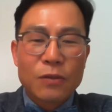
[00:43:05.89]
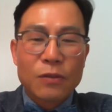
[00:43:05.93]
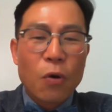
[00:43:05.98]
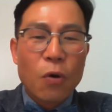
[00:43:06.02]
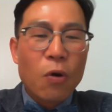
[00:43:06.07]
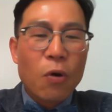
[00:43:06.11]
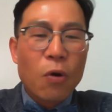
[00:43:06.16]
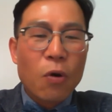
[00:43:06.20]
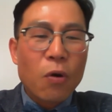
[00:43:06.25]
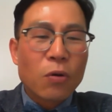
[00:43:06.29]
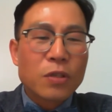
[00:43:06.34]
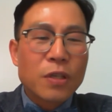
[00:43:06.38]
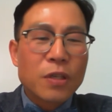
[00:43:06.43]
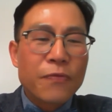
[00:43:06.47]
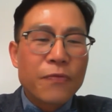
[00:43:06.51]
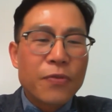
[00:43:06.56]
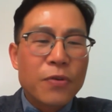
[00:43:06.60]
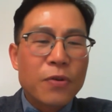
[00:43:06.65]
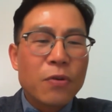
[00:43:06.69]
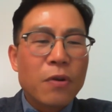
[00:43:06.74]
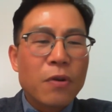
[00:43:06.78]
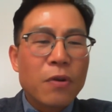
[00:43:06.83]
Goal. If
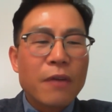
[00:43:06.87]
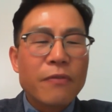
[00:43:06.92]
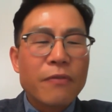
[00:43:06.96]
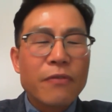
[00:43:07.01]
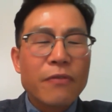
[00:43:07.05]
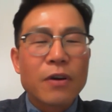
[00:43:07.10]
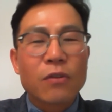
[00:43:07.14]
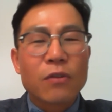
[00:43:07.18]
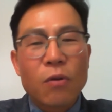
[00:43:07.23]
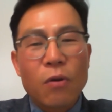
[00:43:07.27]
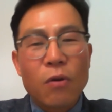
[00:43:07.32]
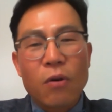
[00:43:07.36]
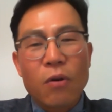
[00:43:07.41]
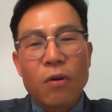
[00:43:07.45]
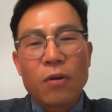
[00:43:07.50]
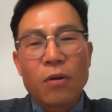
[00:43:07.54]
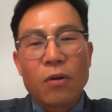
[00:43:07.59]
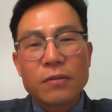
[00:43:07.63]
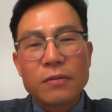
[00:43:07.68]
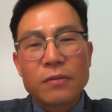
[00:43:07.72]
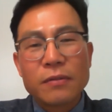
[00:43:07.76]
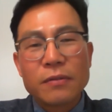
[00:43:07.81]
you don't have a
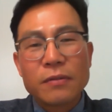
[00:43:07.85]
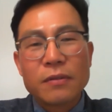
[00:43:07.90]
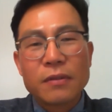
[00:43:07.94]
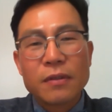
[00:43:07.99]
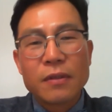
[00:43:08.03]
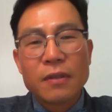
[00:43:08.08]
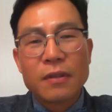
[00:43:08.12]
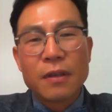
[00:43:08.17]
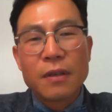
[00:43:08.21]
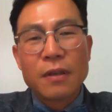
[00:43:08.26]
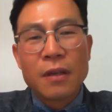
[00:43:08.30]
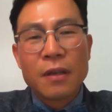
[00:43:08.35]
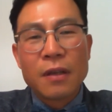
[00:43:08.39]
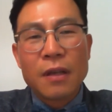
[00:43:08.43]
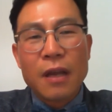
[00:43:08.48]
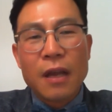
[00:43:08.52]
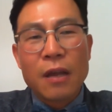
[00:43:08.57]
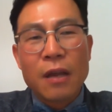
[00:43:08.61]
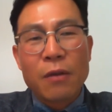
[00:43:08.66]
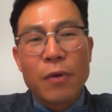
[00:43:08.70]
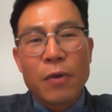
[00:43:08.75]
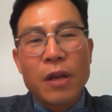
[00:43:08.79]
goal,
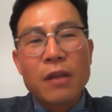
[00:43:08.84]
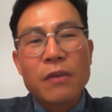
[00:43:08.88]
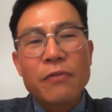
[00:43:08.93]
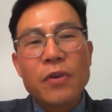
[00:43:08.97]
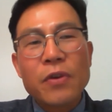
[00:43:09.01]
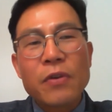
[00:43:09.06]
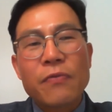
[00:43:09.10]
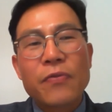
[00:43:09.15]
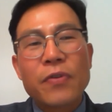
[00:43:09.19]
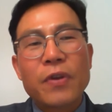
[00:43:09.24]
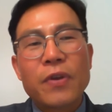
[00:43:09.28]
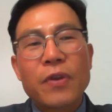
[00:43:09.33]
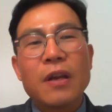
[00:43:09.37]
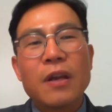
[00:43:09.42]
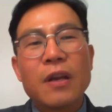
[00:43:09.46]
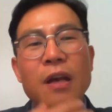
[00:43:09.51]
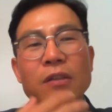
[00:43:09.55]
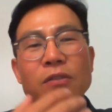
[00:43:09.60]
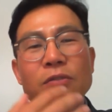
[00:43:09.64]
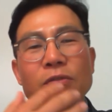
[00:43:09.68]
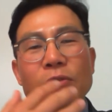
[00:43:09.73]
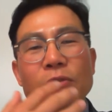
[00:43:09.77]
and whenever you feel
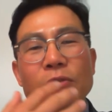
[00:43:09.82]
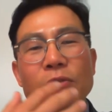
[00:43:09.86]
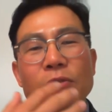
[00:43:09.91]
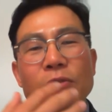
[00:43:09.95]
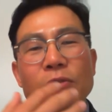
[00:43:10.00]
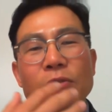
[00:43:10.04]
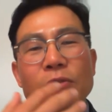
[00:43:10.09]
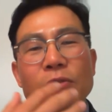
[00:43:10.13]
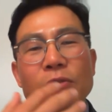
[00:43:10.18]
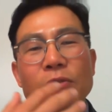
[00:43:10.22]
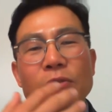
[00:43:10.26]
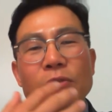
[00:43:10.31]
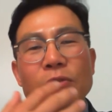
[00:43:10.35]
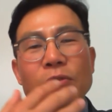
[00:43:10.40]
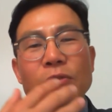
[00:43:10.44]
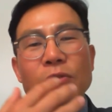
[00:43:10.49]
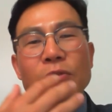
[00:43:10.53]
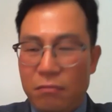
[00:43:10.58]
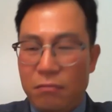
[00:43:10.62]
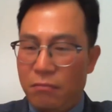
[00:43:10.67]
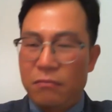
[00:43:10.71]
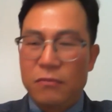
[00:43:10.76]
like to quit,
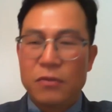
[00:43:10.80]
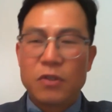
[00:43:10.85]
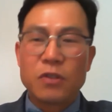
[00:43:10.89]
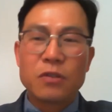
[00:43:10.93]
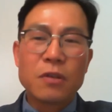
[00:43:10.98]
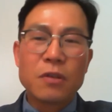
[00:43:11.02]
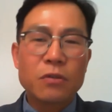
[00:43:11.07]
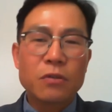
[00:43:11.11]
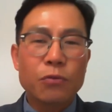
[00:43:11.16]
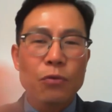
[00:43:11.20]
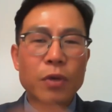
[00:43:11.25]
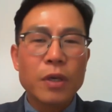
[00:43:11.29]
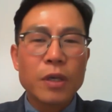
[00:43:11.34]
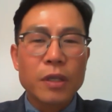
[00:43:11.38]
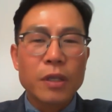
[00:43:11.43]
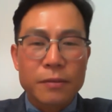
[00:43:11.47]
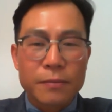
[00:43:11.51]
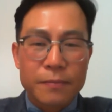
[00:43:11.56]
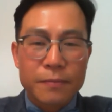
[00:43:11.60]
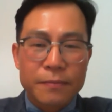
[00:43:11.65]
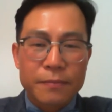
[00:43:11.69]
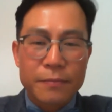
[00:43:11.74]
you just
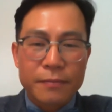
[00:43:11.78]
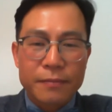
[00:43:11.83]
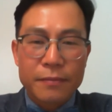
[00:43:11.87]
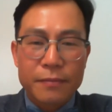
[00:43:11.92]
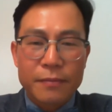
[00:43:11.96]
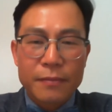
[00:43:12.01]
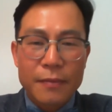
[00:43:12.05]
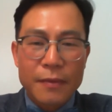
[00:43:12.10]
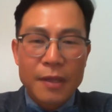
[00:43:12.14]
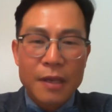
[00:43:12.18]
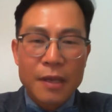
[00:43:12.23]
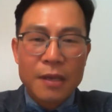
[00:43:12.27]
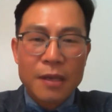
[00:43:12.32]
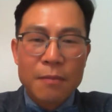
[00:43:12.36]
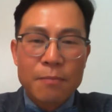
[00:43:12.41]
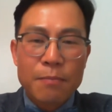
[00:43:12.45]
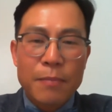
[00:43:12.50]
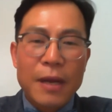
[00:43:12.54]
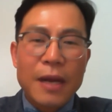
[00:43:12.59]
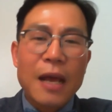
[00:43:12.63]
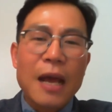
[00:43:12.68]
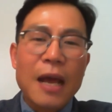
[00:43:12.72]
quit.
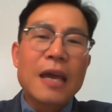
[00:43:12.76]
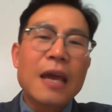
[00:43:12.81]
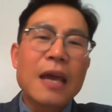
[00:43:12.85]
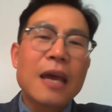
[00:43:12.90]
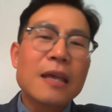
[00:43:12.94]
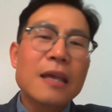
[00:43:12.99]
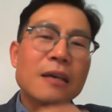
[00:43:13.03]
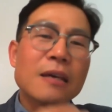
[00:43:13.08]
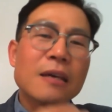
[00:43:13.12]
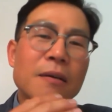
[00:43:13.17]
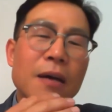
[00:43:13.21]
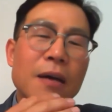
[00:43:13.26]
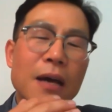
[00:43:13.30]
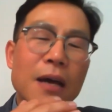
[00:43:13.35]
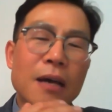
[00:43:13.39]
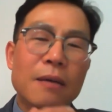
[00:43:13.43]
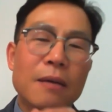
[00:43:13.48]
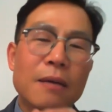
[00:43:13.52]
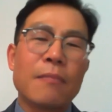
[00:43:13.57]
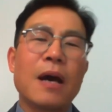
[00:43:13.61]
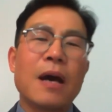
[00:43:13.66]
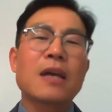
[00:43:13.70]
But I had a,
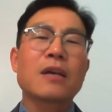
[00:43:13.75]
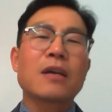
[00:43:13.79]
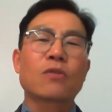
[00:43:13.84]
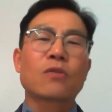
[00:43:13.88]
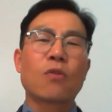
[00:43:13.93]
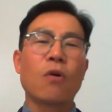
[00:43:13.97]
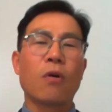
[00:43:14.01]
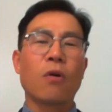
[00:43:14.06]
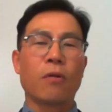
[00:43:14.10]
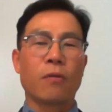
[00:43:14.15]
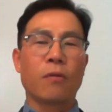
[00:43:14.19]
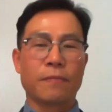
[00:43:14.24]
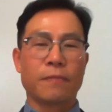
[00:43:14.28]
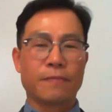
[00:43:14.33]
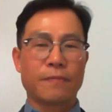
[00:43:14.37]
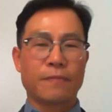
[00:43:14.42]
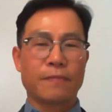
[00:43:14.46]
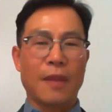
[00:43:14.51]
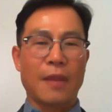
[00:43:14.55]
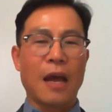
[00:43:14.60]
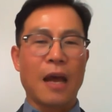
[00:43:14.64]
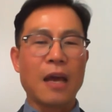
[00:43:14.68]
my goal.
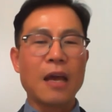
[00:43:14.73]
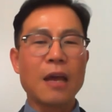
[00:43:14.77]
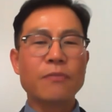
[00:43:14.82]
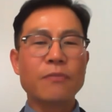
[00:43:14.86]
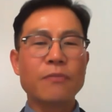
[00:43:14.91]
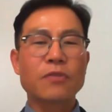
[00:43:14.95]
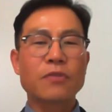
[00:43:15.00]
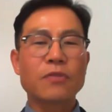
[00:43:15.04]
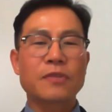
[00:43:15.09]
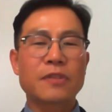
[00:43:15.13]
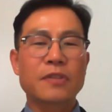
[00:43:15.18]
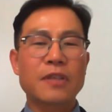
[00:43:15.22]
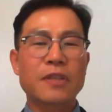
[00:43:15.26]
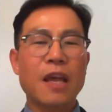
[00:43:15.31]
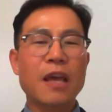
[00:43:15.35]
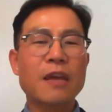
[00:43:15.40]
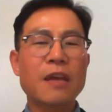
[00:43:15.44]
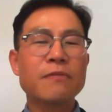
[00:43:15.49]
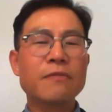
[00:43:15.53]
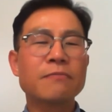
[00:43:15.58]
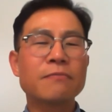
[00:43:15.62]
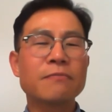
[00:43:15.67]
I have to
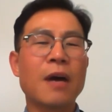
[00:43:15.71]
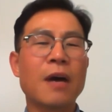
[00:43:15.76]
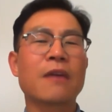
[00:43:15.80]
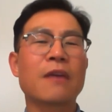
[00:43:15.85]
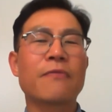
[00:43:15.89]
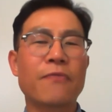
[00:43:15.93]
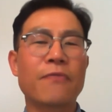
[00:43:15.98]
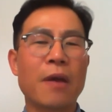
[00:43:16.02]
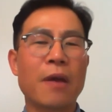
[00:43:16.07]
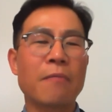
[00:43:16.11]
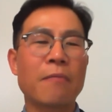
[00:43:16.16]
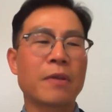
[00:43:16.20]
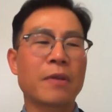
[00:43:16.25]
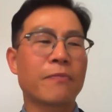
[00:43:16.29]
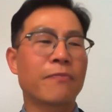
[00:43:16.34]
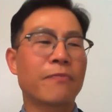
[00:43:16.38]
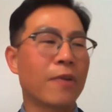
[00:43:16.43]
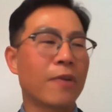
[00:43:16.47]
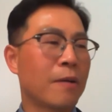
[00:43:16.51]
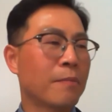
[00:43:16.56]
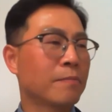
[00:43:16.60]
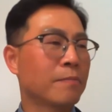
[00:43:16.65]
save my family
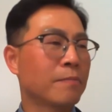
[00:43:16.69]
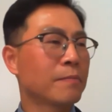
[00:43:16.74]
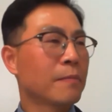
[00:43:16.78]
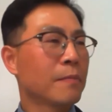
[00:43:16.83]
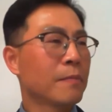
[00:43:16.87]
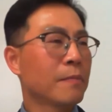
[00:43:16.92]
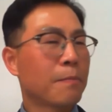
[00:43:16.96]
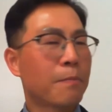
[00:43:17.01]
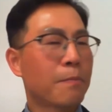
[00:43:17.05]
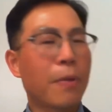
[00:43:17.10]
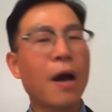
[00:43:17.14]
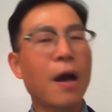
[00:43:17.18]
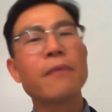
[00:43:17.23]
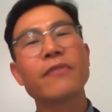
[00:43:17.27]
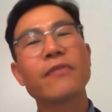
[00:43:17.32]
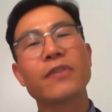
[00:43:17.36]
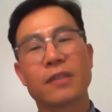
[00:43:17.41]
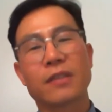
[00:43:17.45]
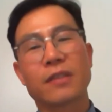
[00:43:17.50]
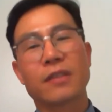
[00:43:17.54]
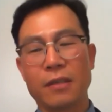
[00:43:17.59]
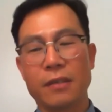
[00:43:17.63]
from
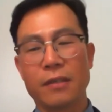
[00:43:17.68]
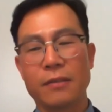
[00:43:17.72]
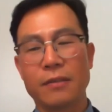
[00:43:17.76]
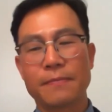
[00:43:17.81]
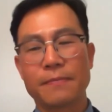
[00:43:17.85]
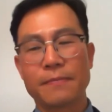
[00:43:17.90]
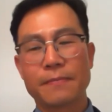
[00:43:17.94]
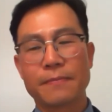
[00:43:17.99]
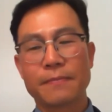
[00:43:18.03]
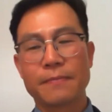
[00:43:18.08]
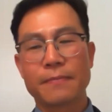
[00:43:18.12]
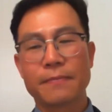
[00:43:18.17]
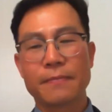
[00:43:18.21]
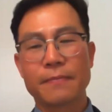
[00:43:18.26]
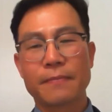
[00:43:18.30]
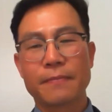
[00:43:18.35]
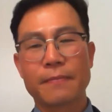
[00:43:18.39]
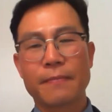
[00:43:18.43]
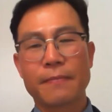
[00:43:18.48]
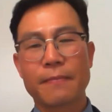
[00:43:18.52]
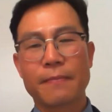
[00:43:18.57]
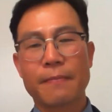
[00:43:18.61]
poverty,
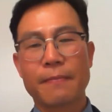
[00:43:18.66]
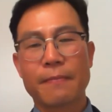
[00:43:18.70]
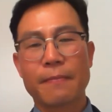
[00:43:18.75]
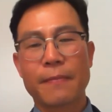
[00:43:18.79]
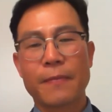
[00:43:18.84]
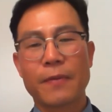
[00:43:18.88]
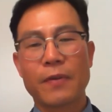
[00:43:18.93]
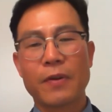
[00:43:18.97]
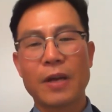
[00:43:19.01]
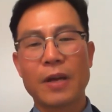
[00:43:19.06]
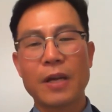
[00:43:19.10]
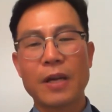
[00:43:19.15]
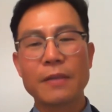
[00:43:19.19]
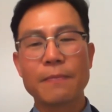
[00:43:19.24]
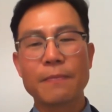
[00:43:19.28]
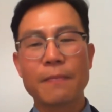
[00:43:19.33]
right?